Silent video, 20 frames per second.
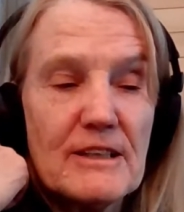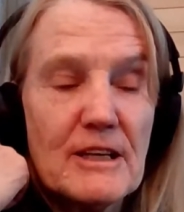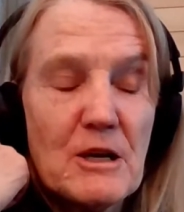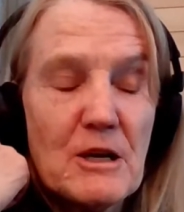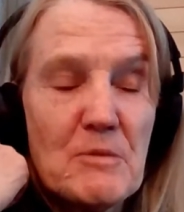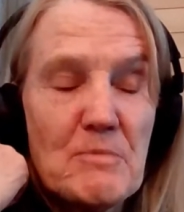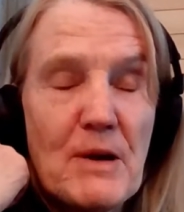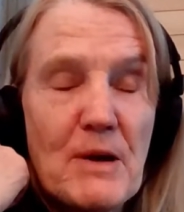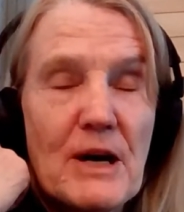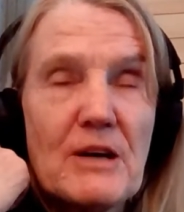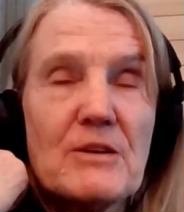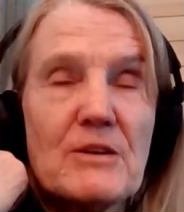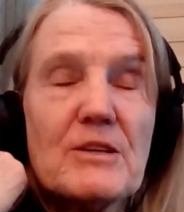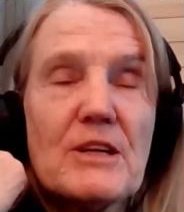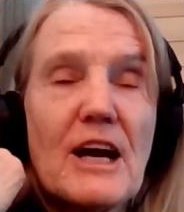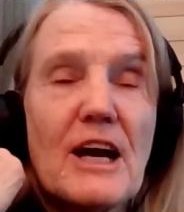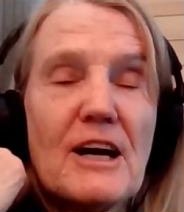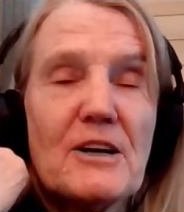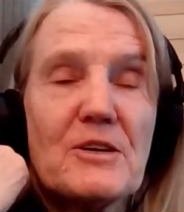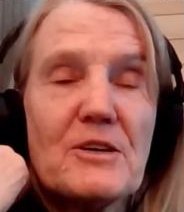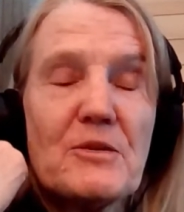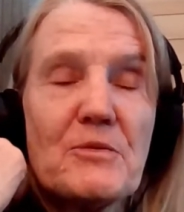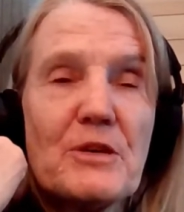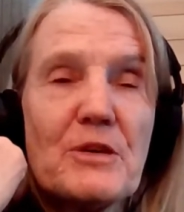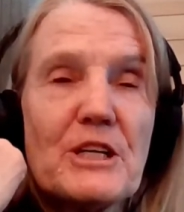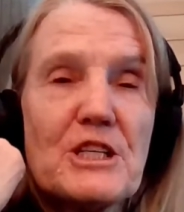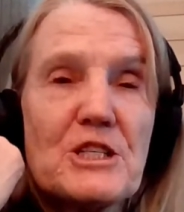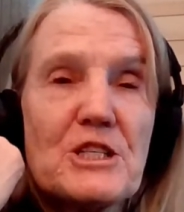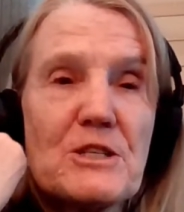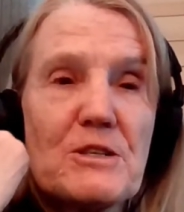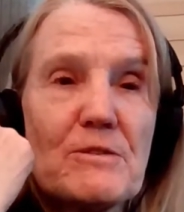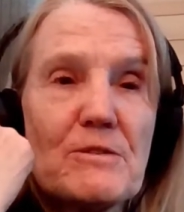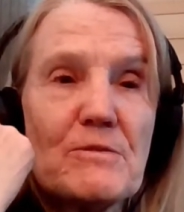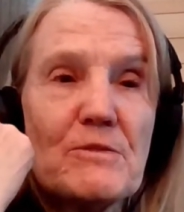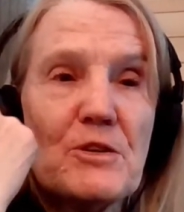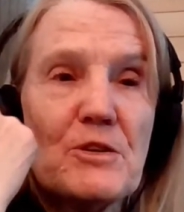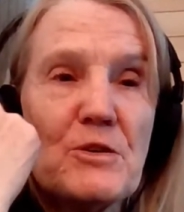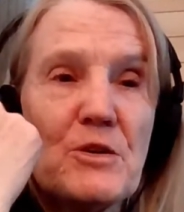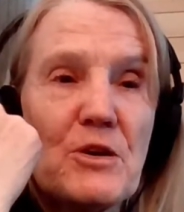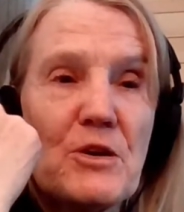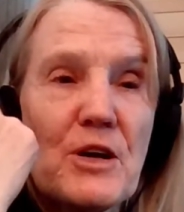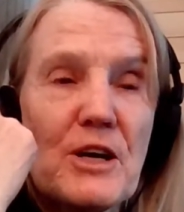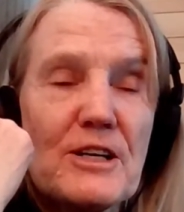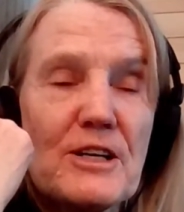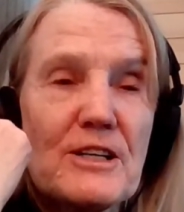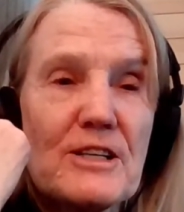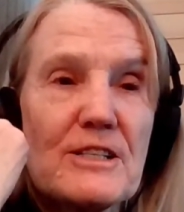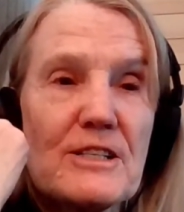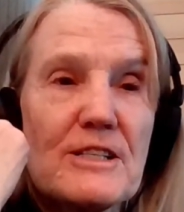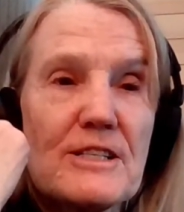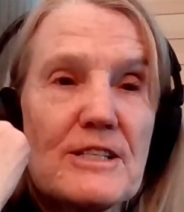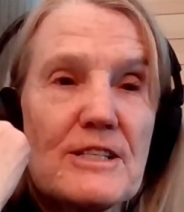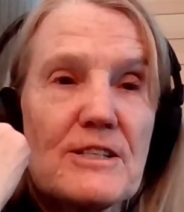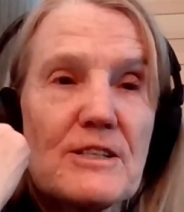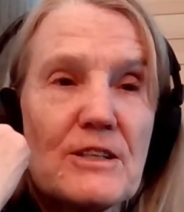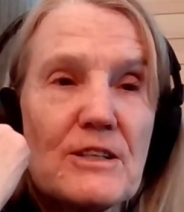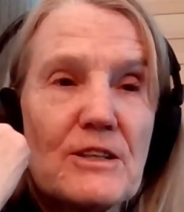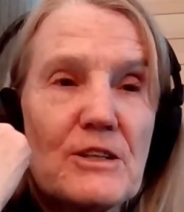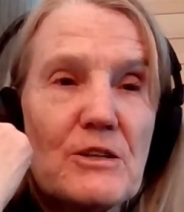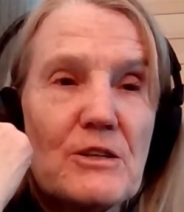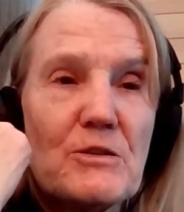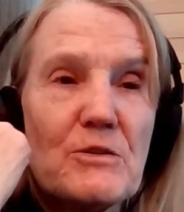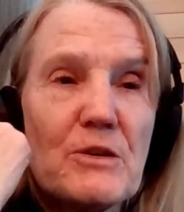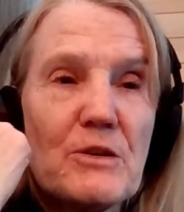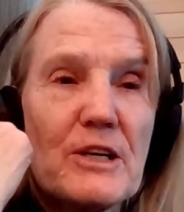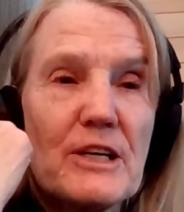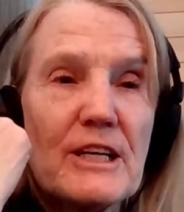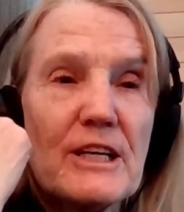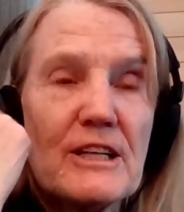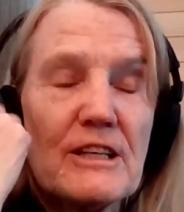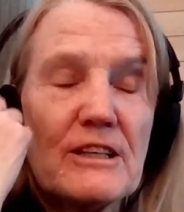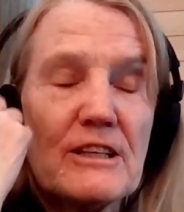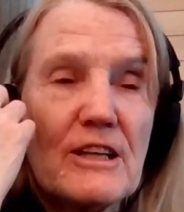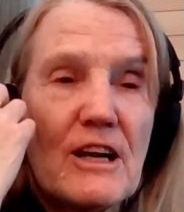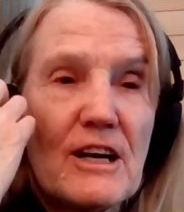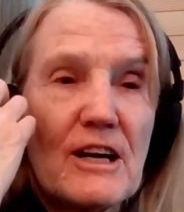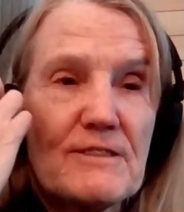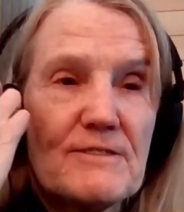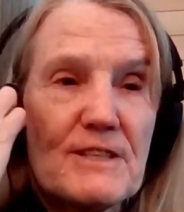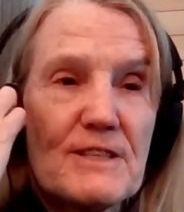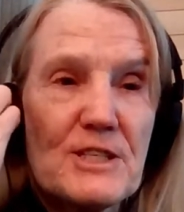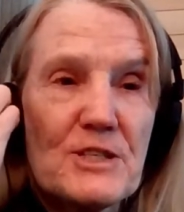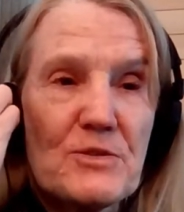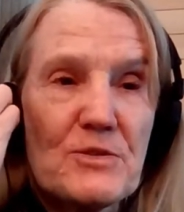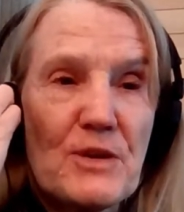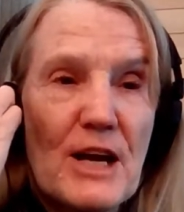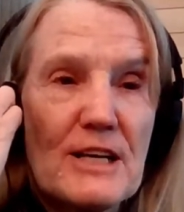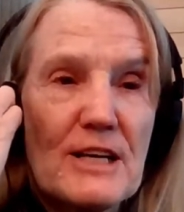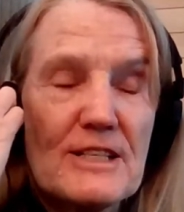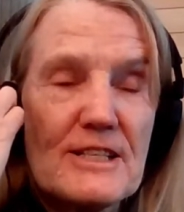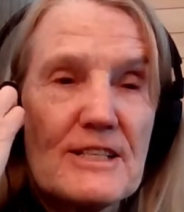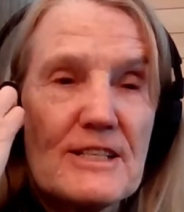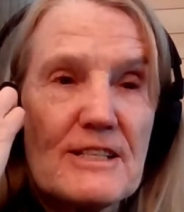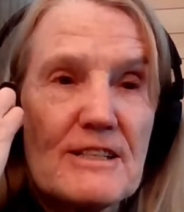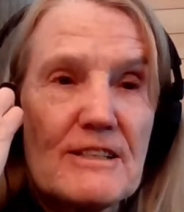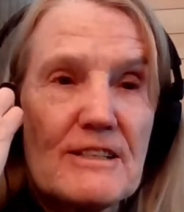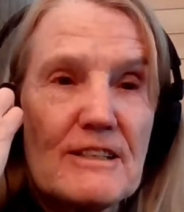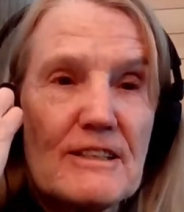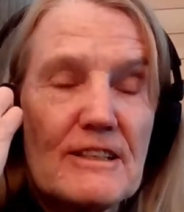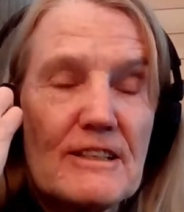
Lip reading: about how to reach New Yorkers who are in a lot of stress